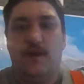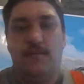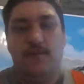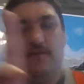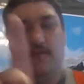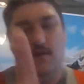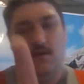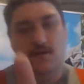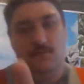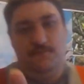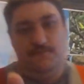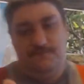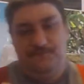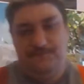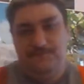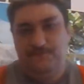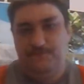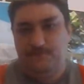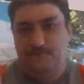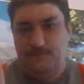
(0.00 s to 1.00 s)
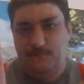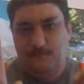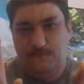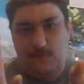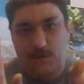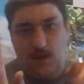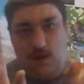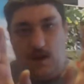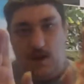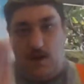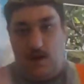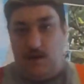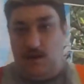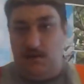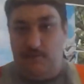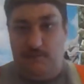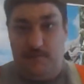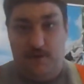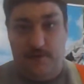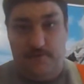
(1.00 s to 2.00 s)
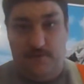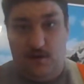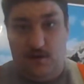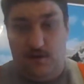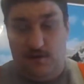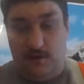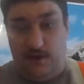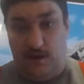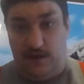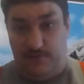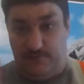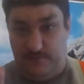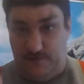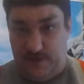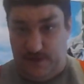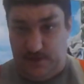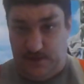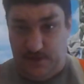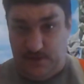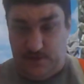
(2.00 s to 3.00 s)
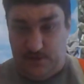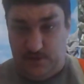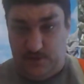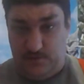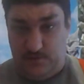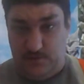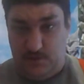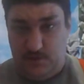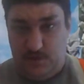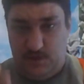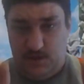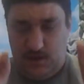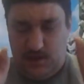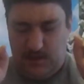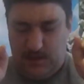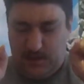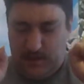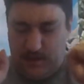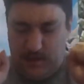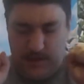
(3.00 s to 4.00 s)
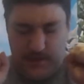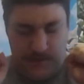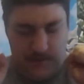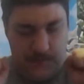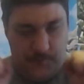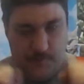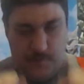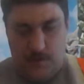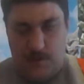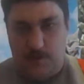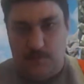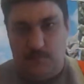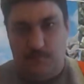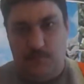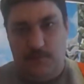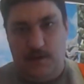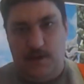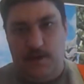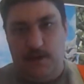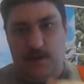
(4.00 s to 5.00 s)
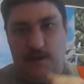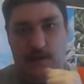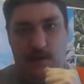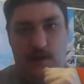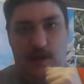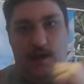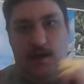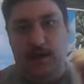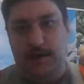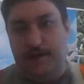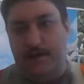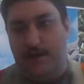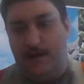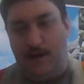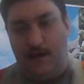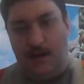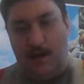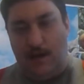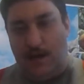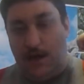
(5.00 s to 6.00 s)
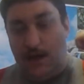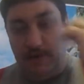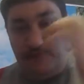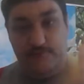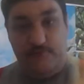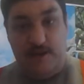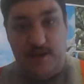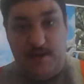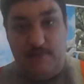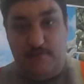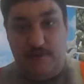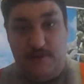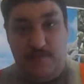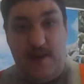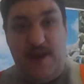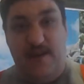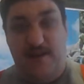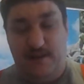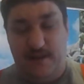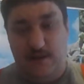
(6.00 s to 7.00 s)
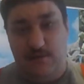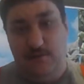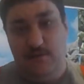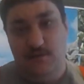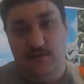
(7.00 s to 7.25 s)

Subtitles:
me wrong, I love my father, I really do. He's a brilliant man and I really respect him.